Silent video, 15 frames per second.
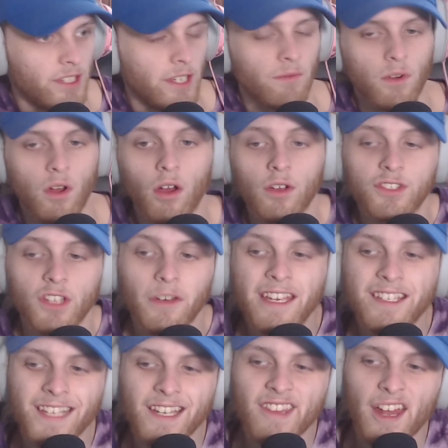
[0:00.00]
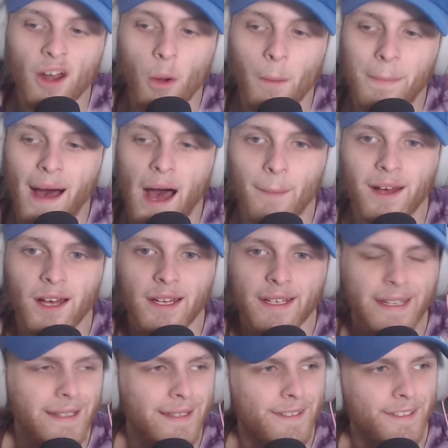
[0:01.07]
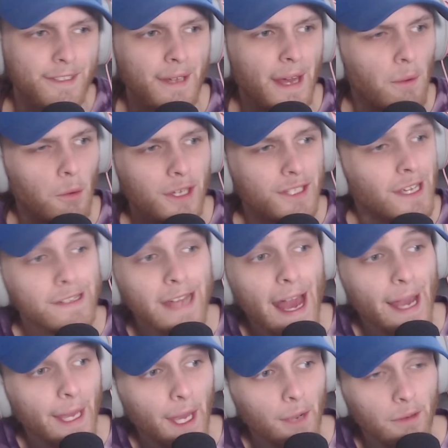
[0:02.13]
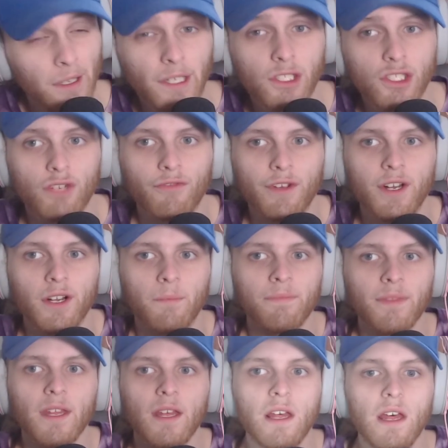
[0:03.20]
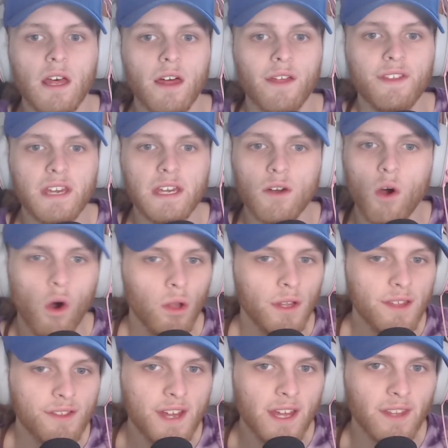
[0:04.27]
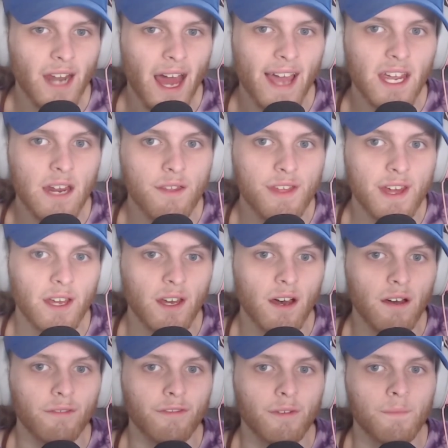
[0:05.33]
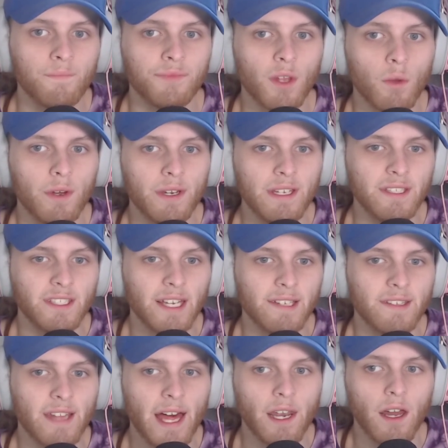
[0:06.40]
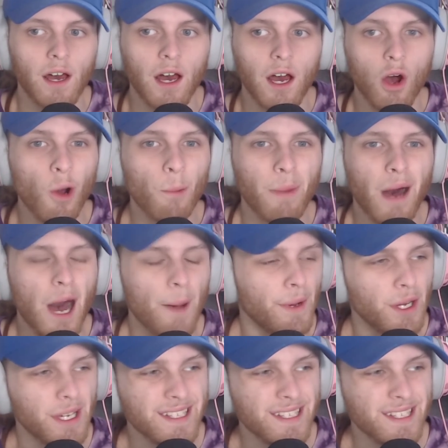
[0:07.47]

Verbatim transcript: wrong. So he says that Obama is was attacking religious freedom. The only thing that I can think of when he says that uh, Obama is